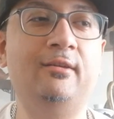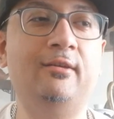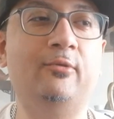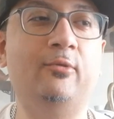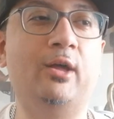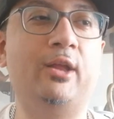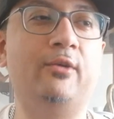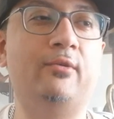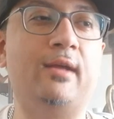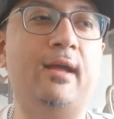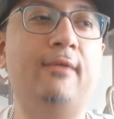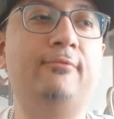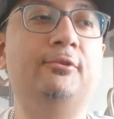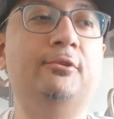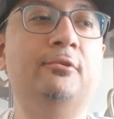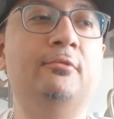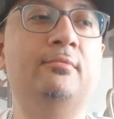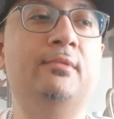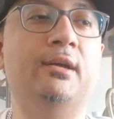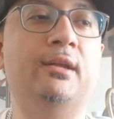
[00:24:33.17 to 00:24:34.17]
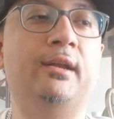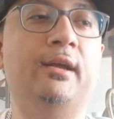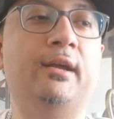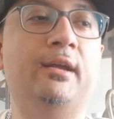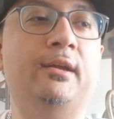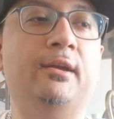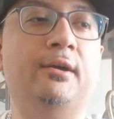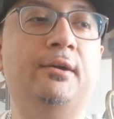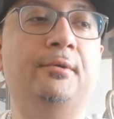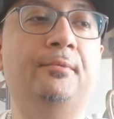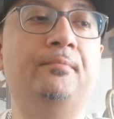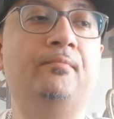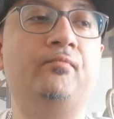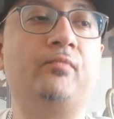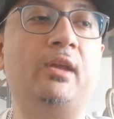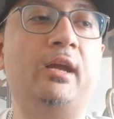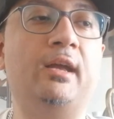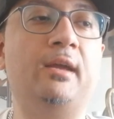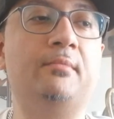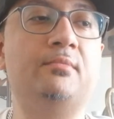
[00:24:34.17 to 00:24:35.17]
Well, I don't have to, but I
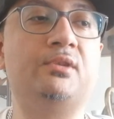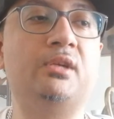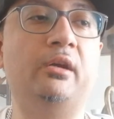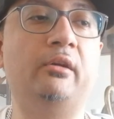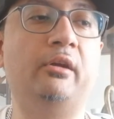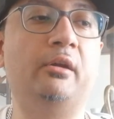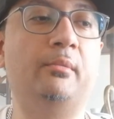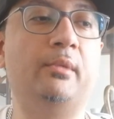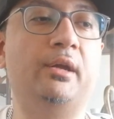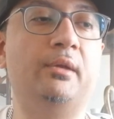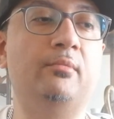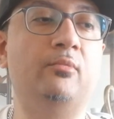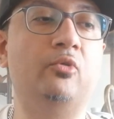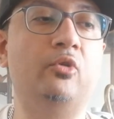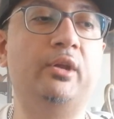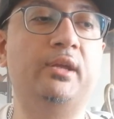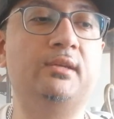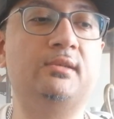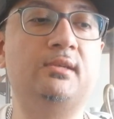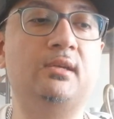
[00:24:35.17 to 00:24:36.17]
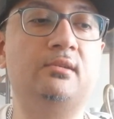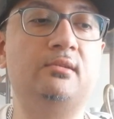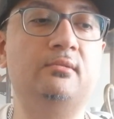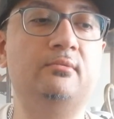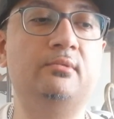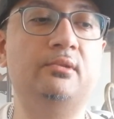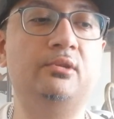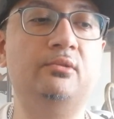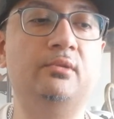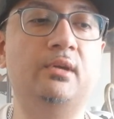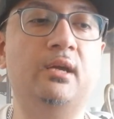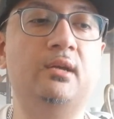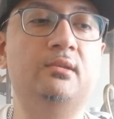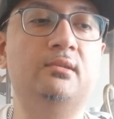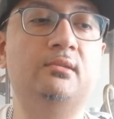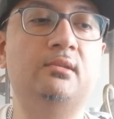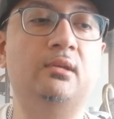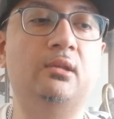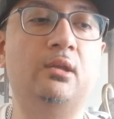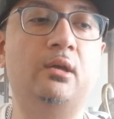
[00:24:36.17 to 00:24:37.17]
am sharing my morning session with you
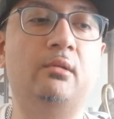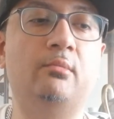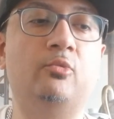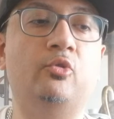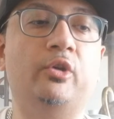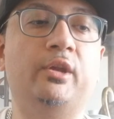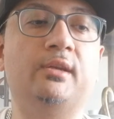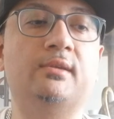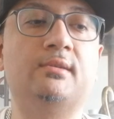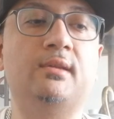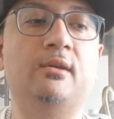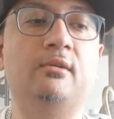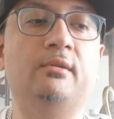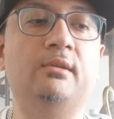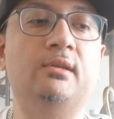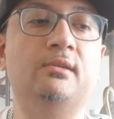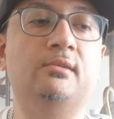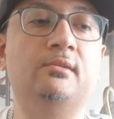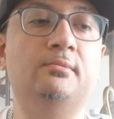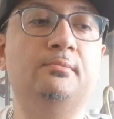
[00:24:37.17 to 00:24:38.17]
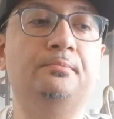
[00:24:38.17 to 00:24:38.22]
guys. A lot of mornings nowadays.